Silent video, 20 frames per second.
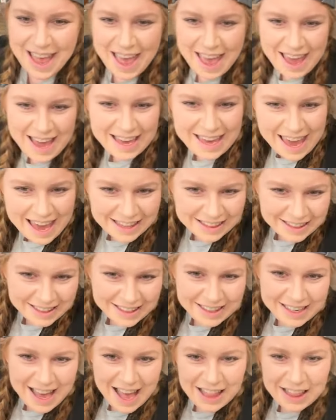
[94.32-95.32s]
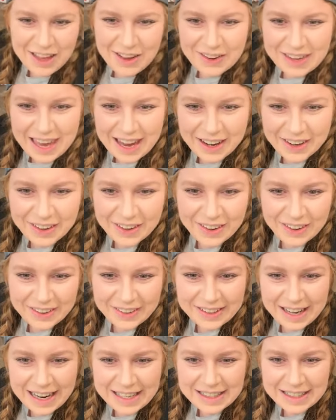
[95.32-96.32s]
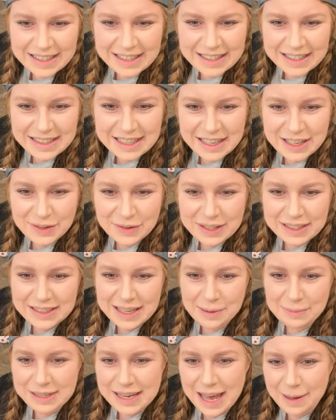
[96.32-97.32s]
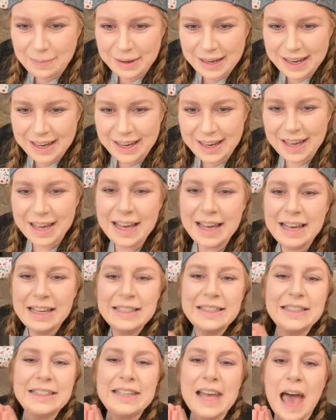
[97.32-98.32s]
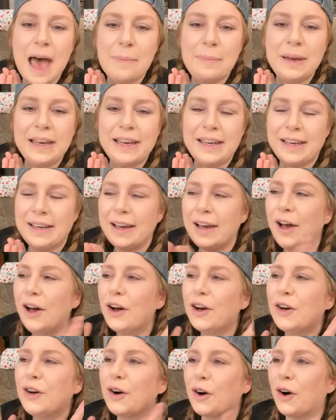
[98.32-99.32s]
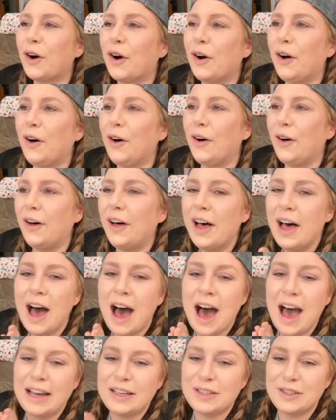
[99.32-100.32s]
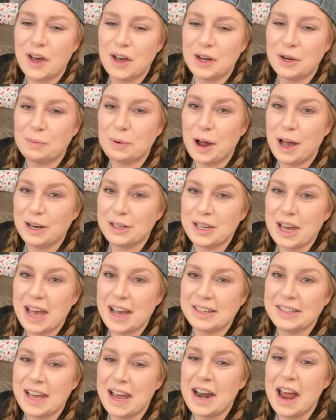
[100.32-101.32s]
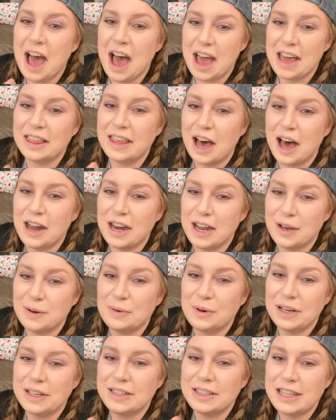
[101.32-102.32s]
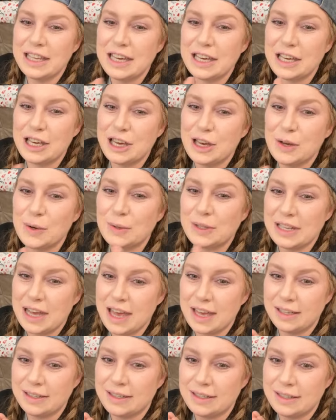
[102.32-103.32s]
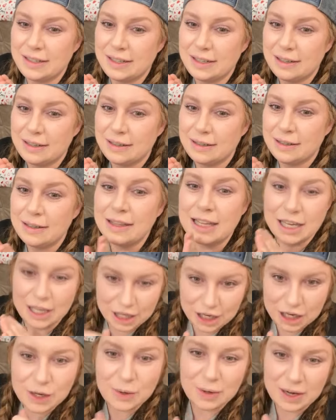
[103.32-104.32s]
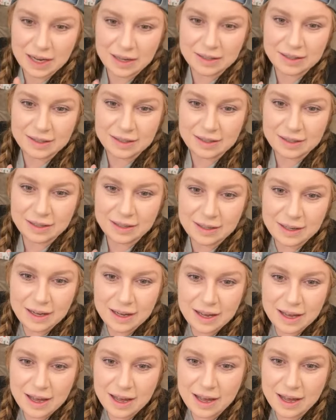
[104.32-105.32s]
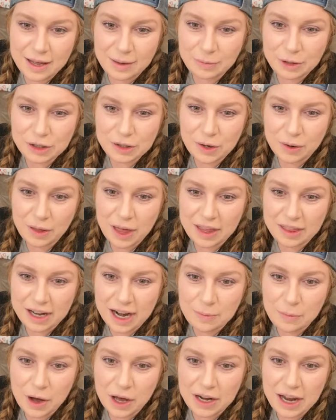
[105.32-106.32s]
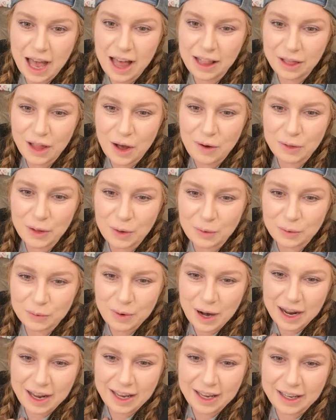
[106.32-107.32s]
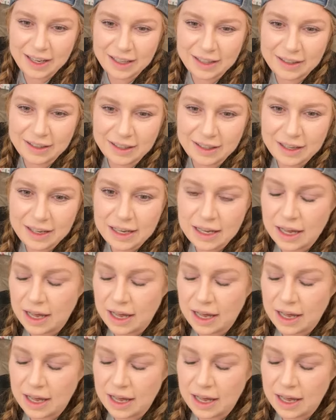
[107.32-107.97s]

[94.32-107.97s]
Hey, Caitlin. Hello, Carol. Nice to see you. What's up, Debbie? Debbie, girl, I saw your project and I thought it was the cutest. The cutest. You're so glad that I'm on. Hello, Lorraine.